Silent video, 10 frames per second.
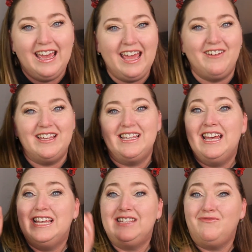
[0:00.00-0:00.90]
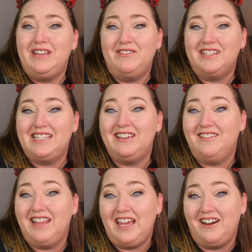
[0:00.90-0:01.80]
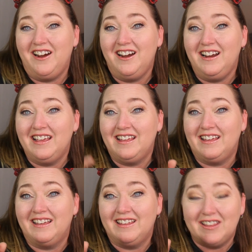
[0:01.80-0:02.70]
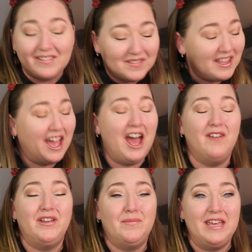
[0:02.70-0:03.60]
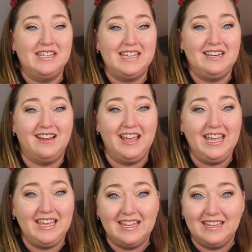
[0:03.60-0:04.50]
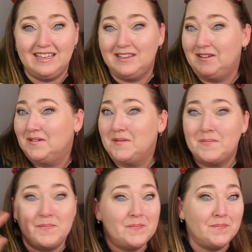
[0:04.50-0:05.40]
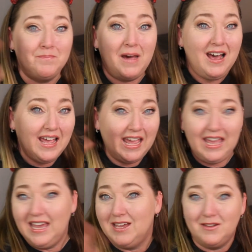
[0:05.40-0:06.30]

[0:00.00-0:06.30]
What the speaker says: Anyways, we will see you later. Have an amazing night. Bye.